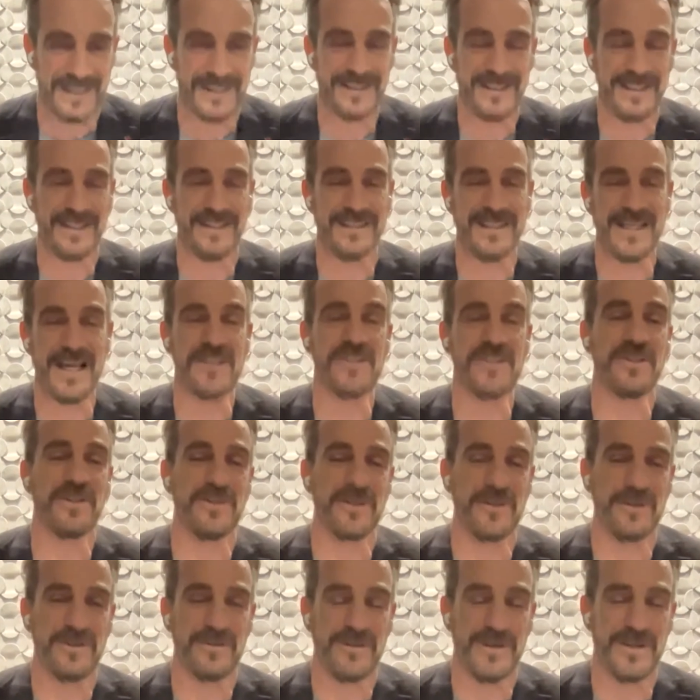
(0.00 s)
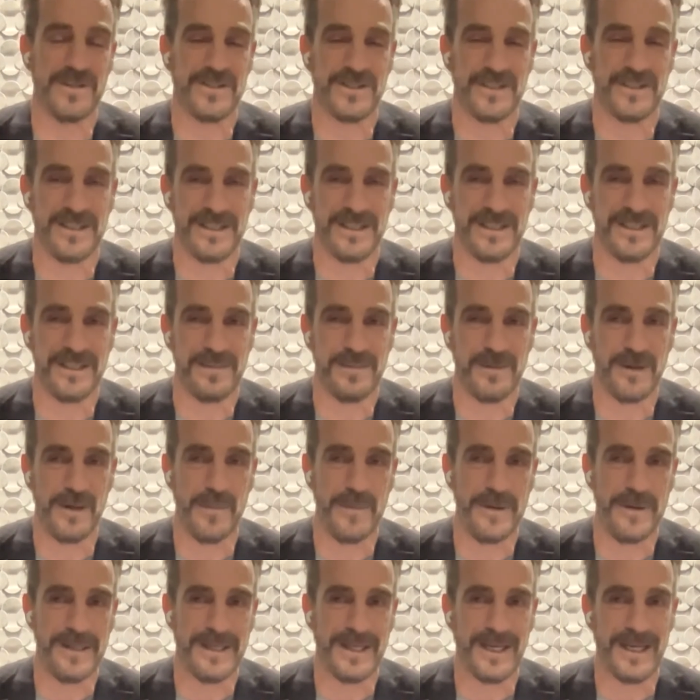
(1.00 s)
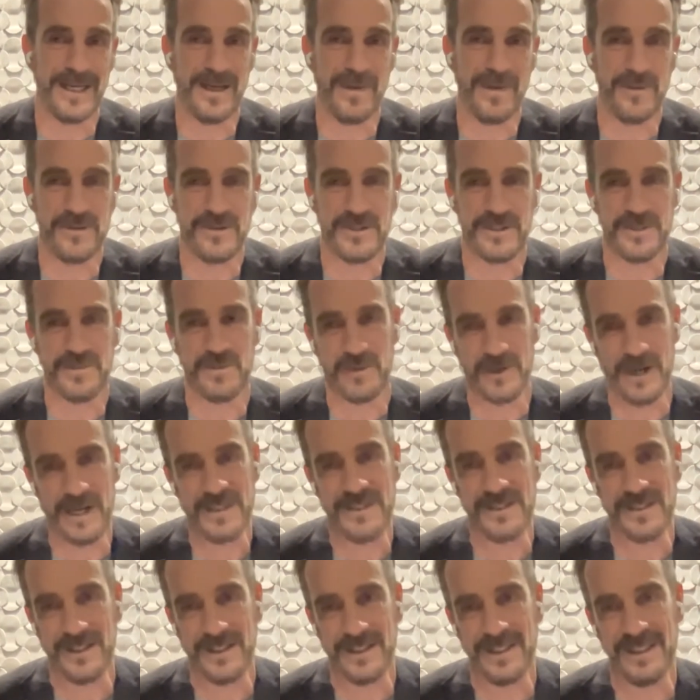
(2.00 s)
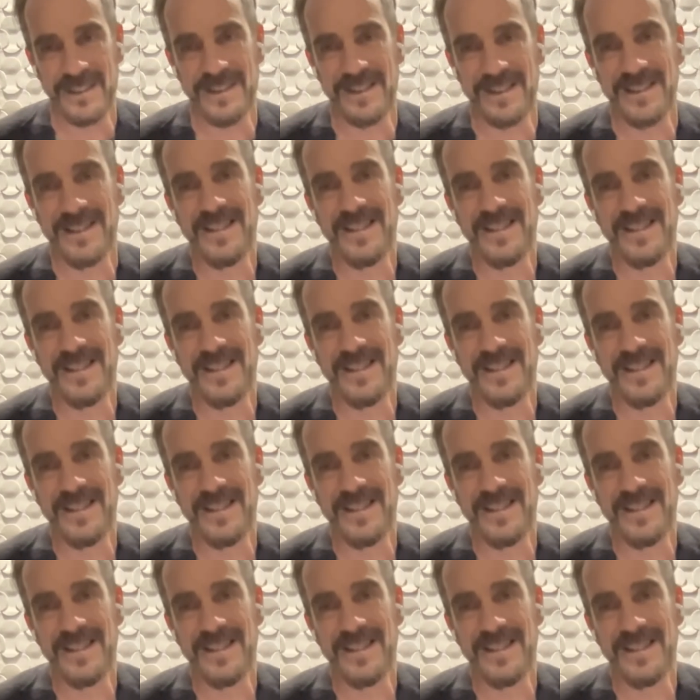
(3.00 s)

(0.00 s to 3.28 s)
the National University Iberoamericana, which is where I studied.